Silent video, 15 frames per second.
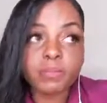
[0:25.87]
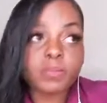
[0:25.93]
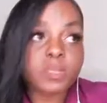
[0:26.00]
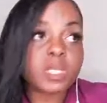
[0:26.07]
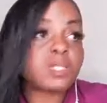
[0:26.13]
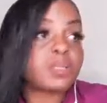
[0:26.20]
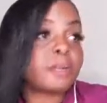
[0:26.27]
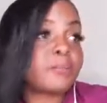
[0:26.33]

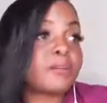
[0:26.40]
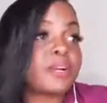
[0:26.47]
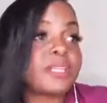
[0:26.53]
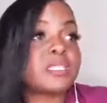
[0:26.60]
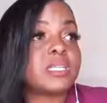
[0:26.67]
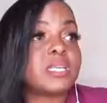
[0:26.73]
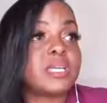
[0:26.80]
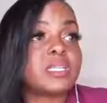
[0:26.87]
the
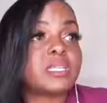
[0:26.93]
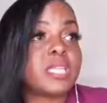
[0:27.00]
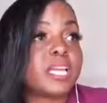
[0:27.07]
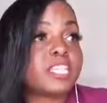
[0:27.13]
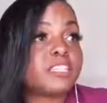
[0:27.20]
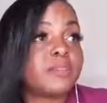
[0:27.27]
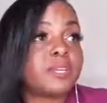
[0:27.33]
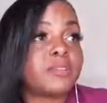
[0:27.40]
president
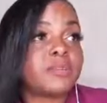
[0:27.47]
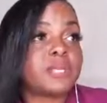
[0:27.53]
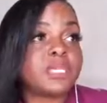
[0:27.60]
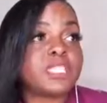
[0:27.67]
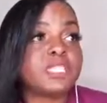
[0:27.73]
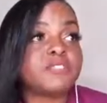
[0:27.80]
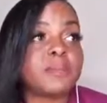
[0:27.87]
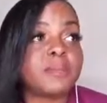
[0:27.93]
has been
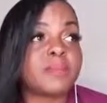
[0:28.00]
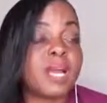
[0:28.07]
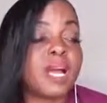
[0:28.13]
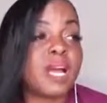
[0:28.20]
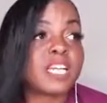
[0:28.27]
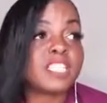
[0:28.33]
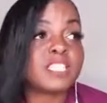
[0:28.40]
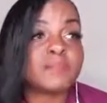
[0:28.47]
released from the
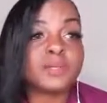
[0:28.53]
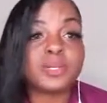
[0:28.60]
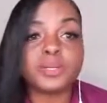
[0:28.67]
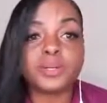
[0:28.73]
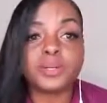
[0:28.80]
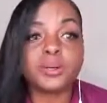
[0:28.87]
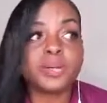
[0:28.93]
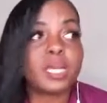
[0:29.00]

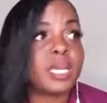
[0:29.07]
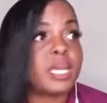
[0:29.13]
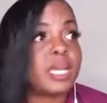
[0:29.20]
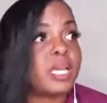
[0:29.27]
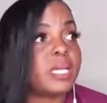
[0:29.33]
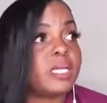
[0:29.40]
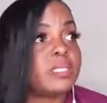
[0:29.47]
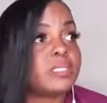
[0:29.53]
hospital,
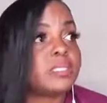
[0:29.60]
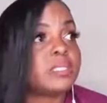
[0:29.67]
and